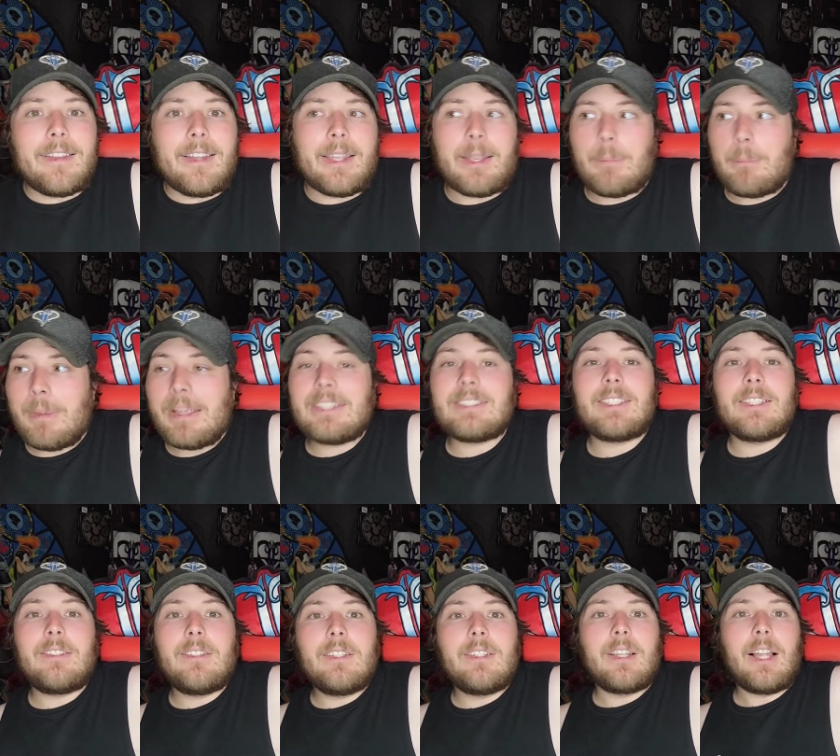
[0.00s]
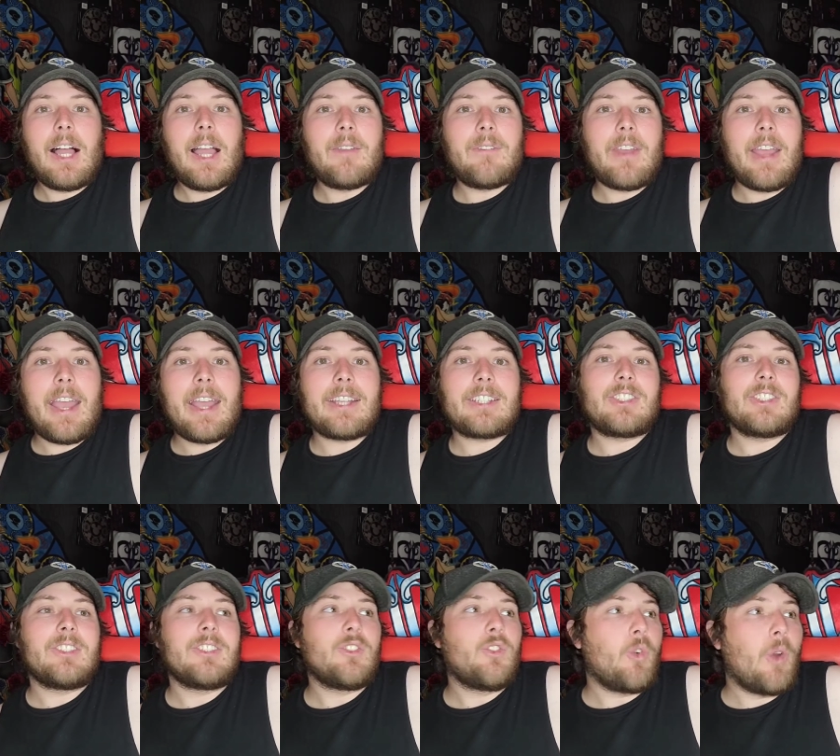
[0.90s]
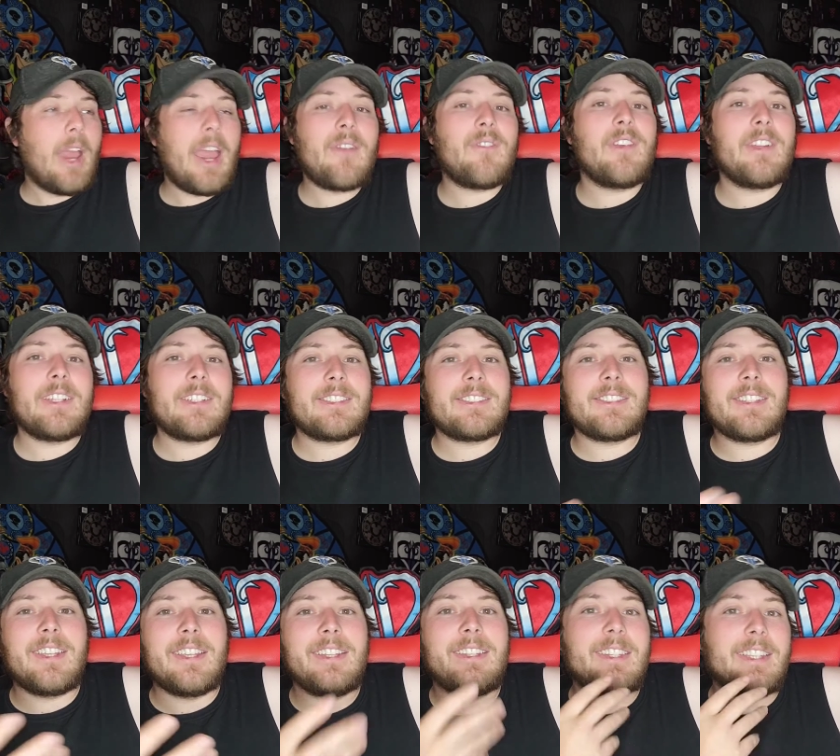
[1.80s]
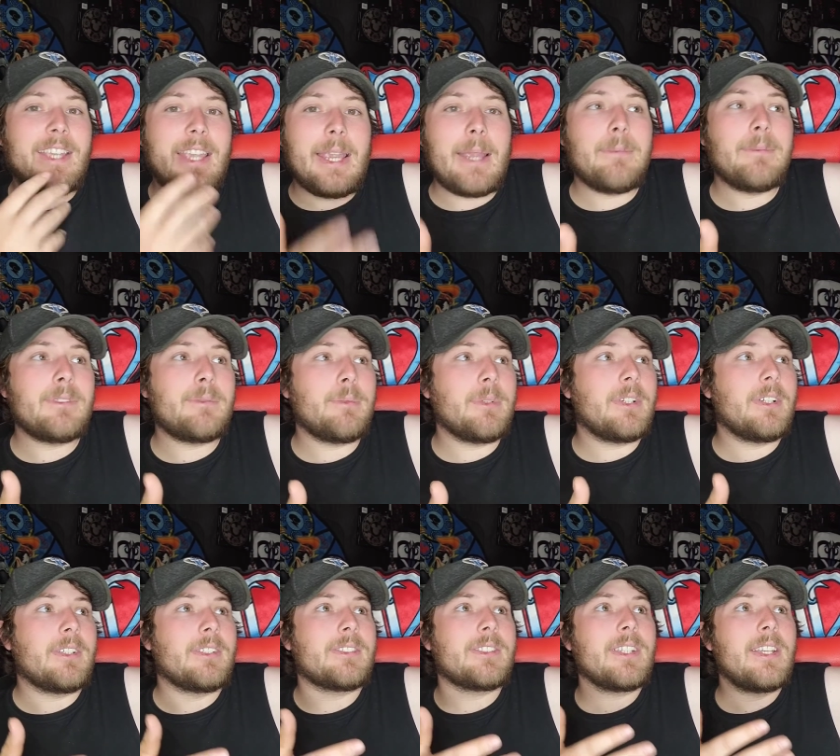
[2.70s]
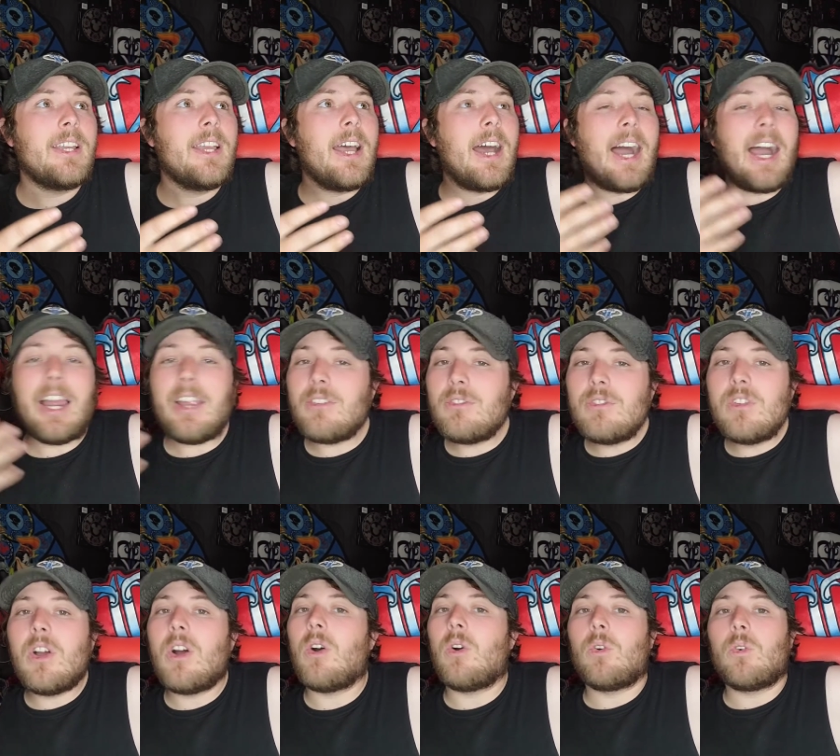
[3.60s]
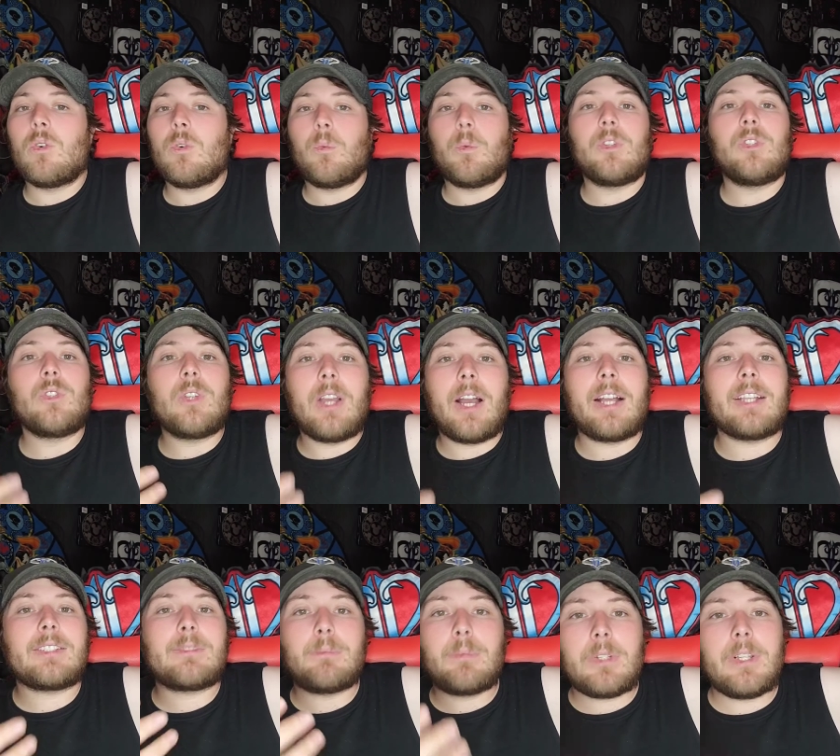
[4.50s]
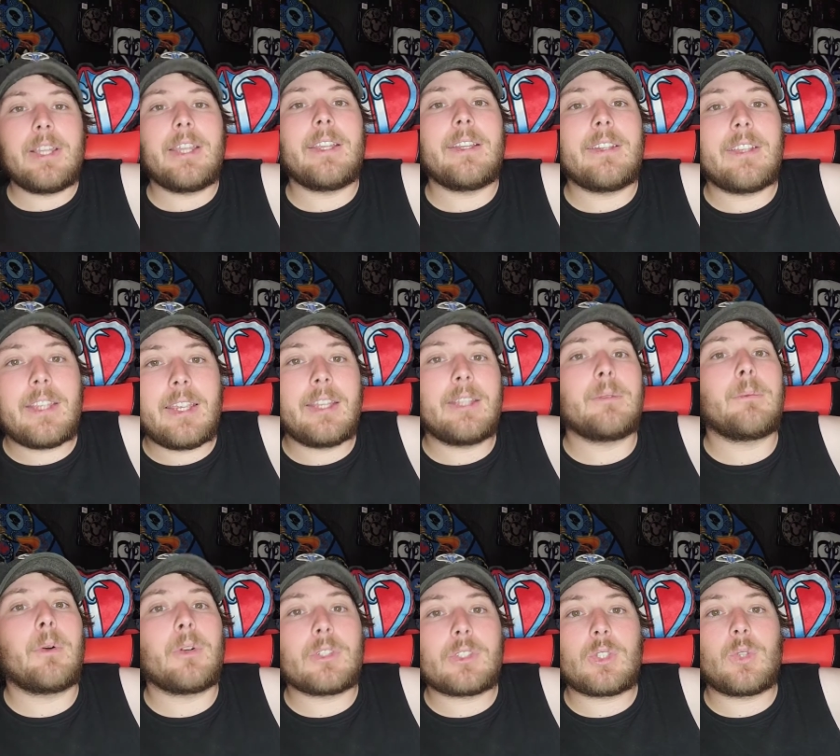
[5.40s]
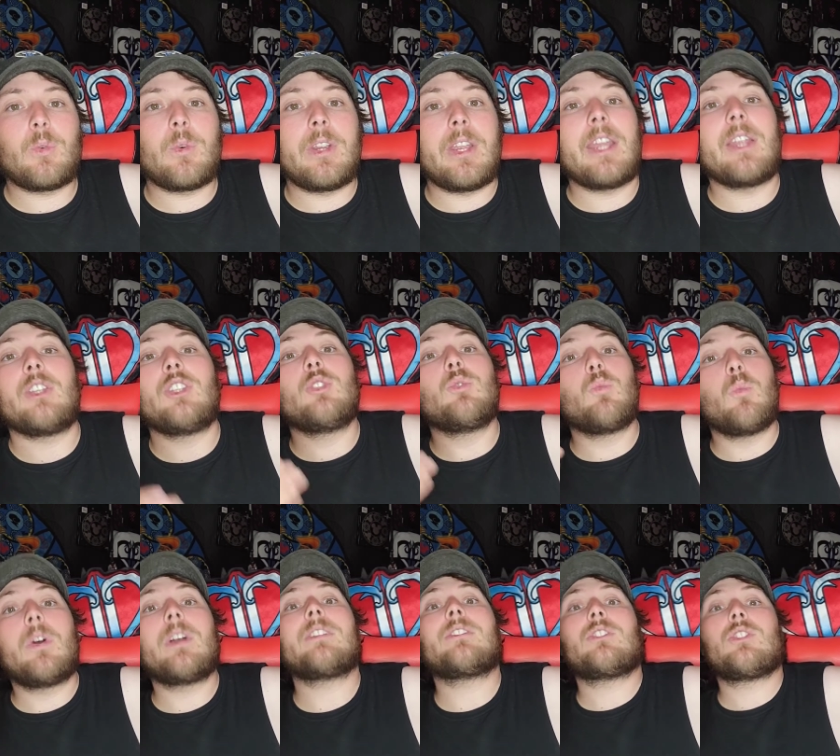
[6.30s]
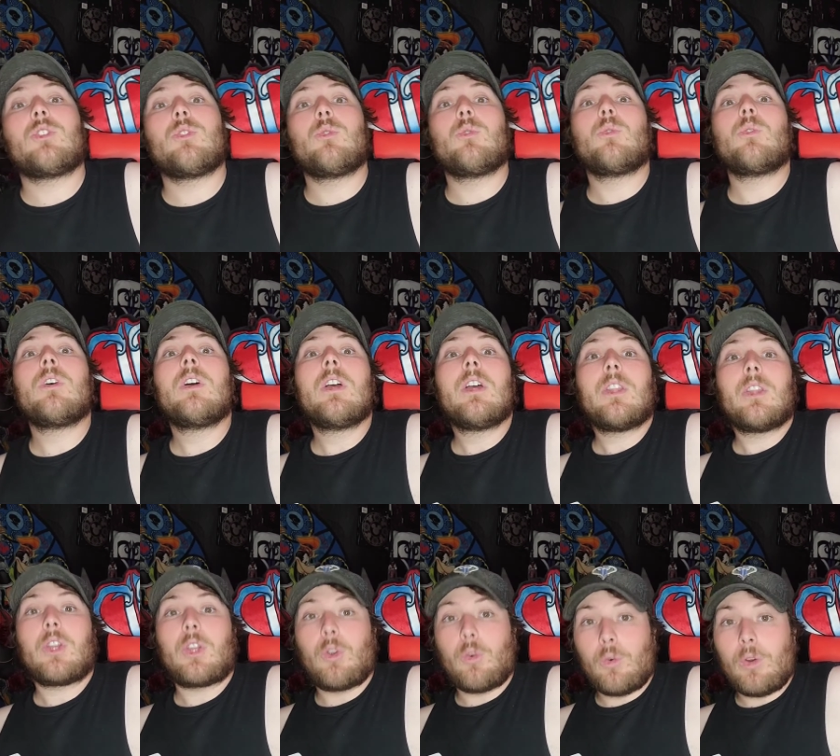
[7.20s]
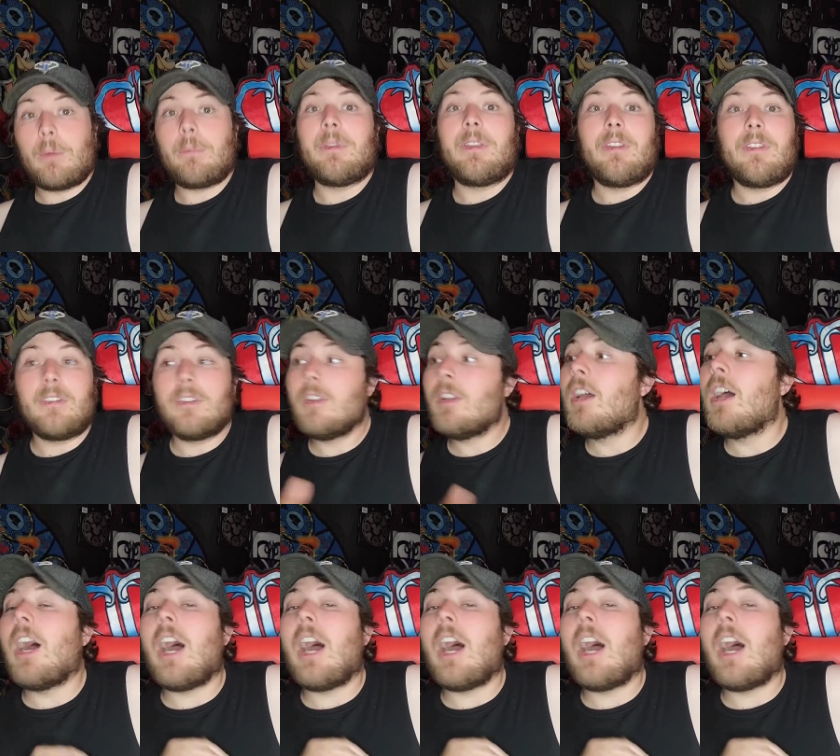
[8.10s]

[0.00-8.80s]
like basically live action graphics in the games? Because I know when you guys played Kingdom Hearts 3 and you went to the Caribbean,